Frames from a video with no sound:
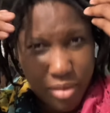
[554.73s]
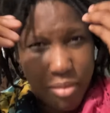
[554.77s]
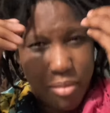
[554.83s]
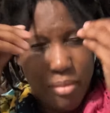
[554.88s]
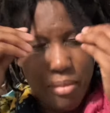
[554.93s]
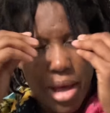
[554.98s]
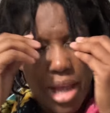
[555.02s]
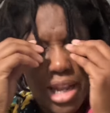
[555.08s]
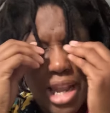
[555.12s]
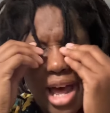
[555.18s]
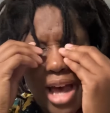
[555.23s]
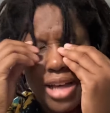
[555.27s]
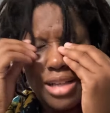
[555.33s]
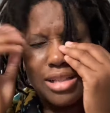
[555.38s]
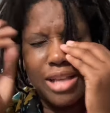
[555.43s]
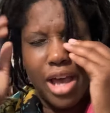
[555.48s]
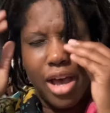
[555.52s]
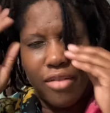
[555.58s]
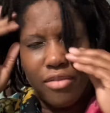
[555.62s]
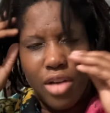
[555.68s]
my locks
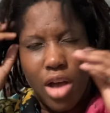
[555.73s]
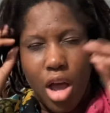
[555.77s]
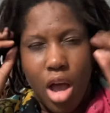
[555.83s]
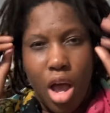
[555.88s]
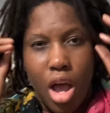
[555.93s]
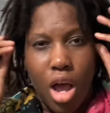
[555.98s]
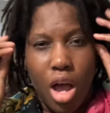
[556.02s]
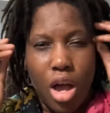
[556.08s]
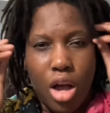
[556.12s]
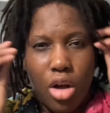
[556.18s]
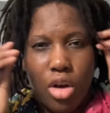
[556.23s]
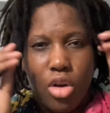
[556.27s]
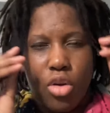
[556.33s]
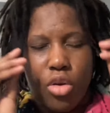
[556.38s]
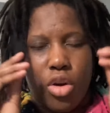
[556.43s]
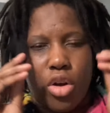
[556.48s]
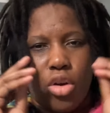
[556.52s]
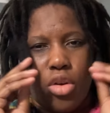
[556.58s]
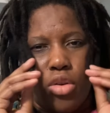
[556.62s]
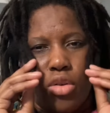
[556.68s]
have
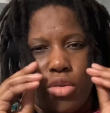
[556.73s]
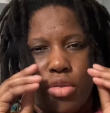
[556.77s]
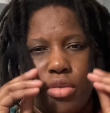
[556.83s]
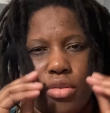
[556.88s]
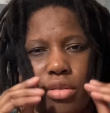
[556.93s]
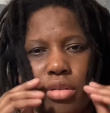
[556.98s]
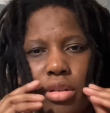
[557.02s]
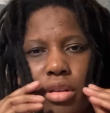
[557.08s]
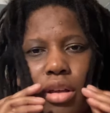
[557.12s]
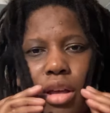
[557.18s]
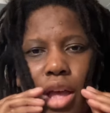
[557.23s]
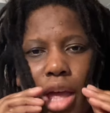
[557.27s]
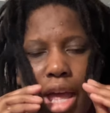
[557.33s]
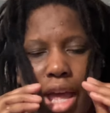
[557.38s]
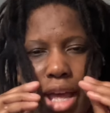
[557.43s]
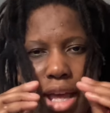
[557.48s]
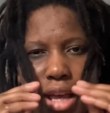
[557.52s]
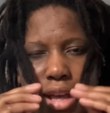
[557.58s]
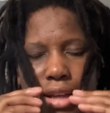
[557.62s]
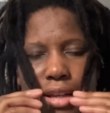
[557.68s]
grown.
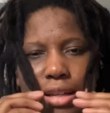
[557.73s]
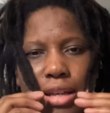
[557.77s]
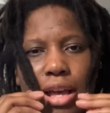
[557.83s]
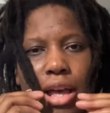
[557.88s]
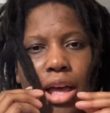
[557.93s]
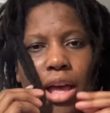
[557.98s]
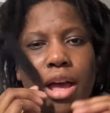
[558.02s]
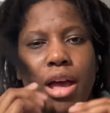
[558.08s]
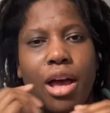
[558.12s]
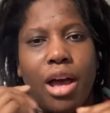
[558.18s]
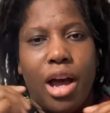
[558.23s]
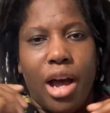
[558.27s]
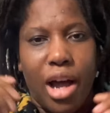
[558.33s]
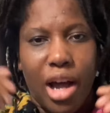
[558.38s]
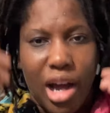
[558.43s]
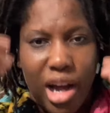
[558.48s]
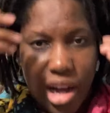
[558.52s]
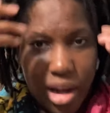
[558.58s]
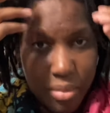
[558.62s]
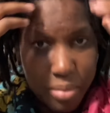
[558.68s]
And
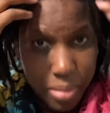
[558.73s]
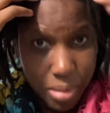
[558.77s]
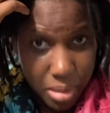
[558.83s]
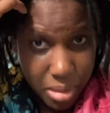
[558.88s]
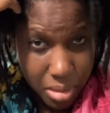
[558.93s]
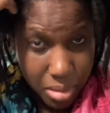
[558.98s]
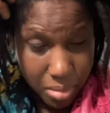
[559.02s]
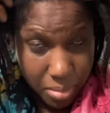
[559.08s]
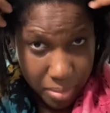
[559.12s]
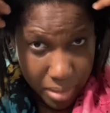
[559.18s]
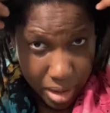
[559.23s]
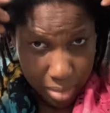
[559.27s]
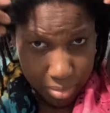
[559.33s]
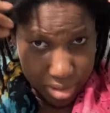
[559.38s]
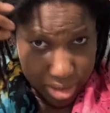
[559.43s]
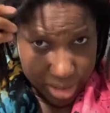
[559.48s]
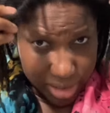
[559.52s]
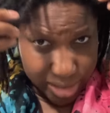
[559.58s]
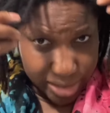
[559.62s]
I'm just